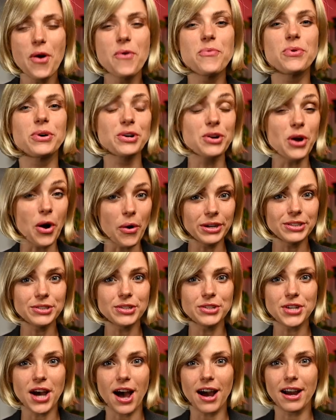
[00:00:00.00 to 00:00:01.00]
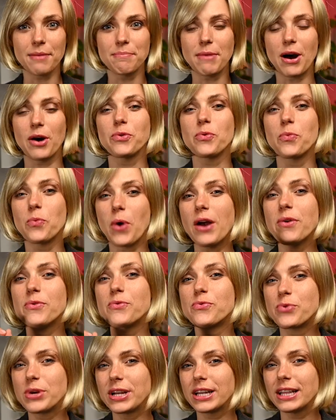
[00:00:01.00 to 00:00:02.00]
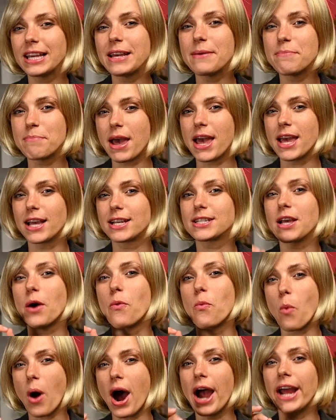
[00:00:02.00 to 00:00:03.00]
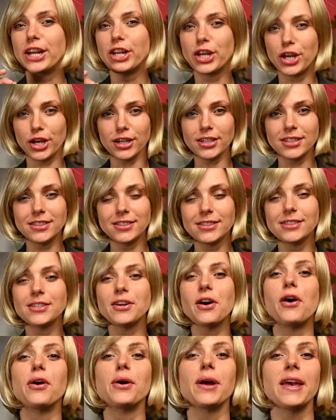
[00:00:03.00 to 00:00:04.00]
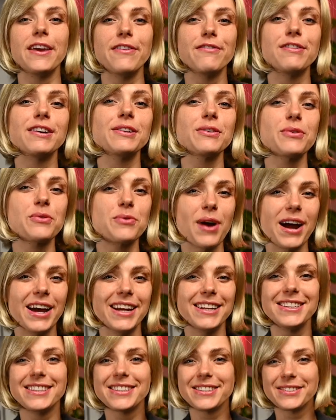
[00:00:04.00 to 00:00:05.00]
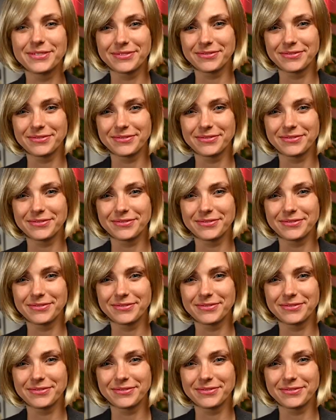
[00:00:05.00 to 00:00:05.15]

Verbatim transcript: we're going to talk about what really makes a wine good or even great.